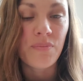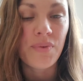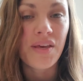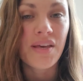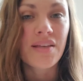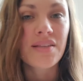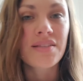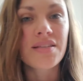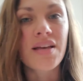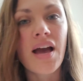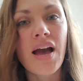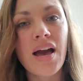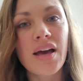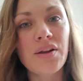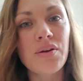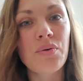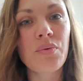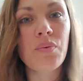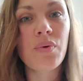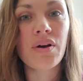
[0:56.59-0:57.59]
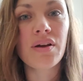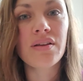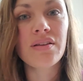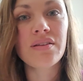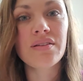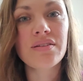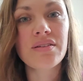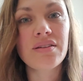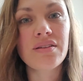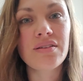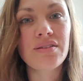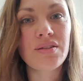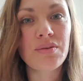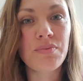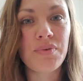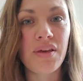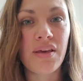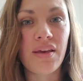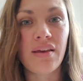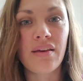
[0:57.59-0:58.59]
because I don't want to
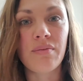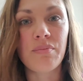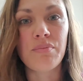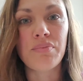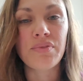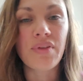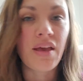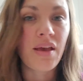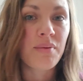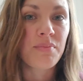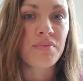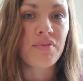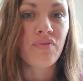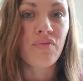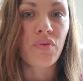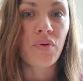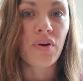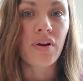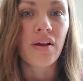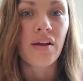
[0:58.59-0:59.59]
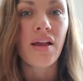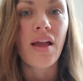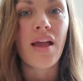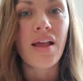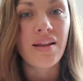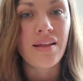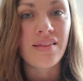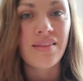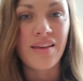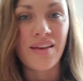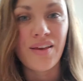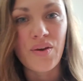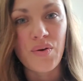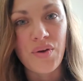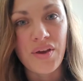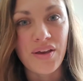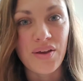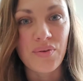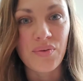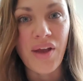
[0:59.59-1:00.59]
be blamed for anything
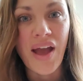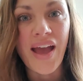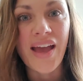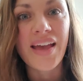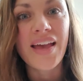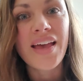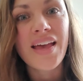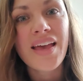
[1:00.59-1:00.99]
going awry.